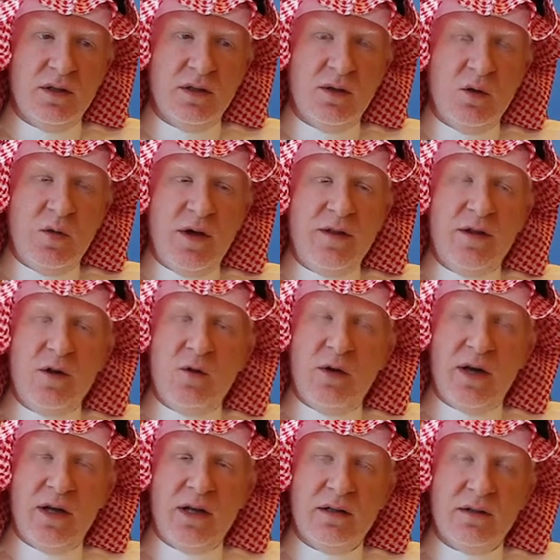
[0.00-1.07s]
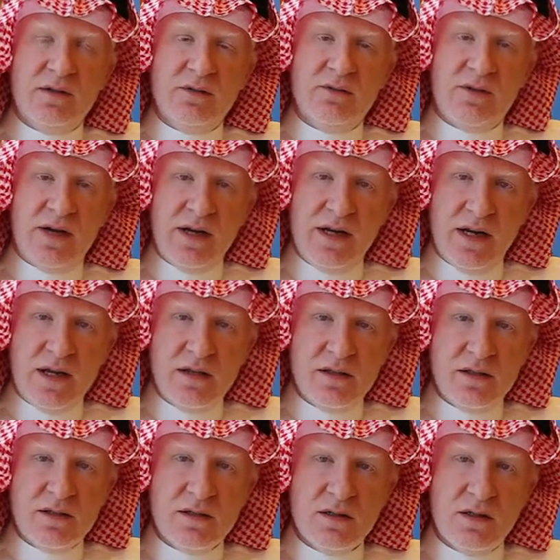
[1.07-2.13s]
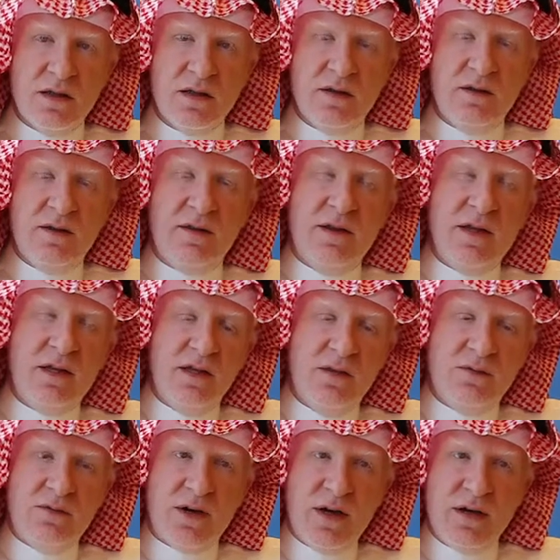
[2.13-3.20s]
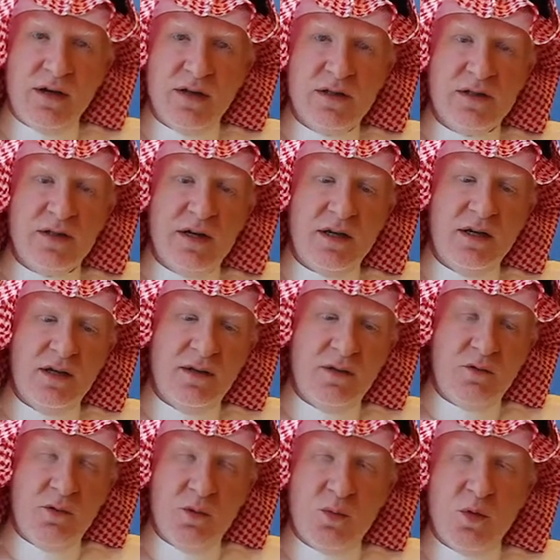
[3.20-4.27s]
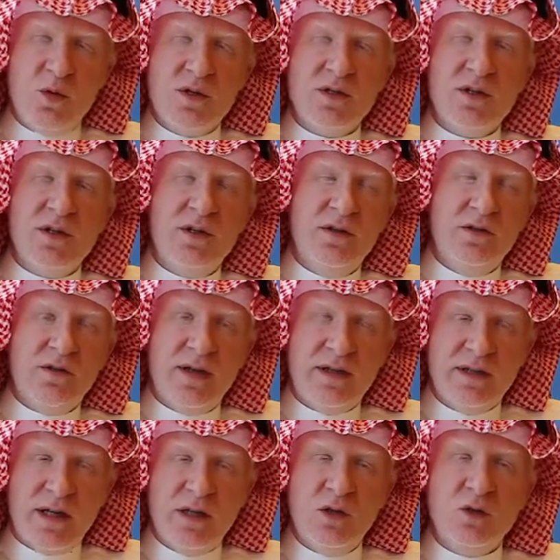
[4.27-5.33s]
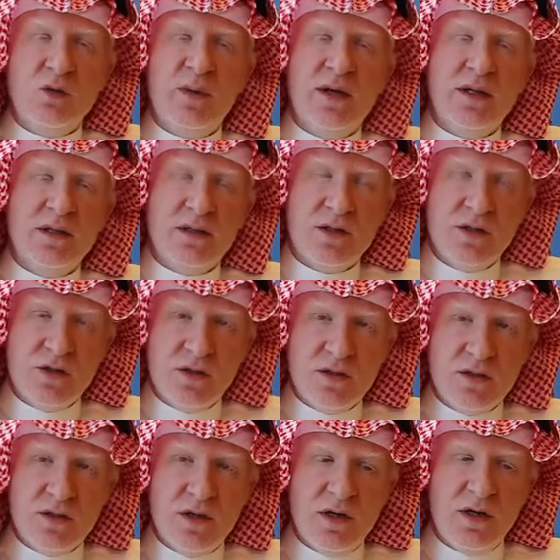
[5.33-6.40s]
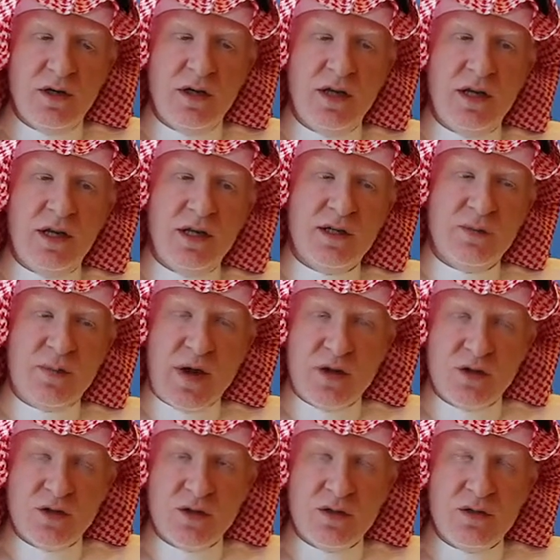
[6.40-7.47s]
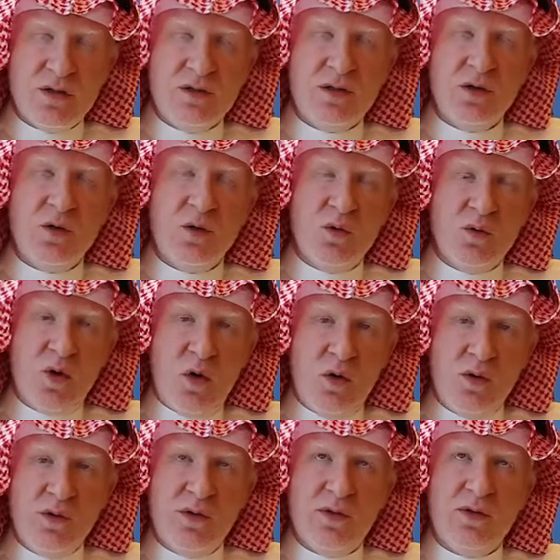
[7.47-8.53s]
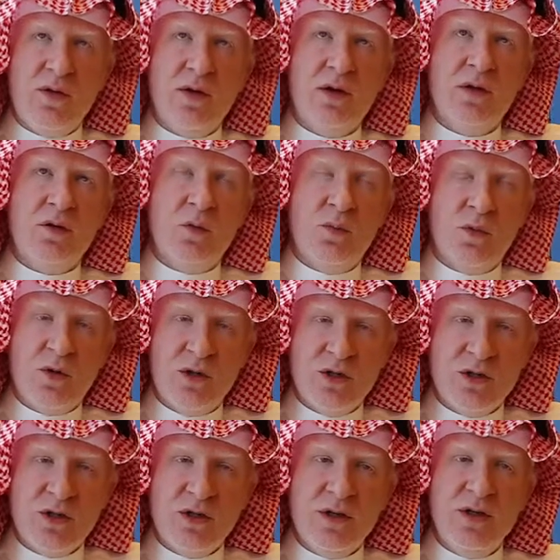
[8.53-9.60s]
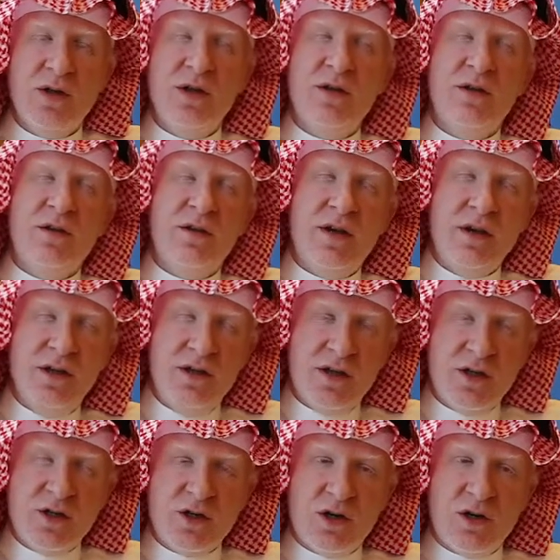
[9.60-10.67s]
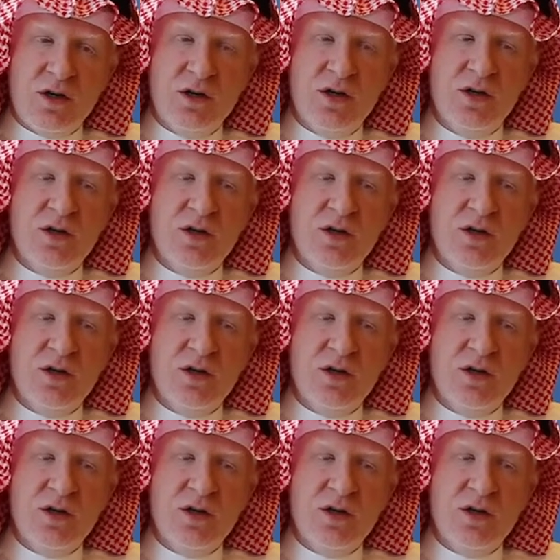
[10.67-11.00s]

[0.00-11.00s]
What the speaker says: The way they look at finance, that they need finance, they need the reports, they need the right talent to make decisions in expansions, in growth, in operation, they need HR.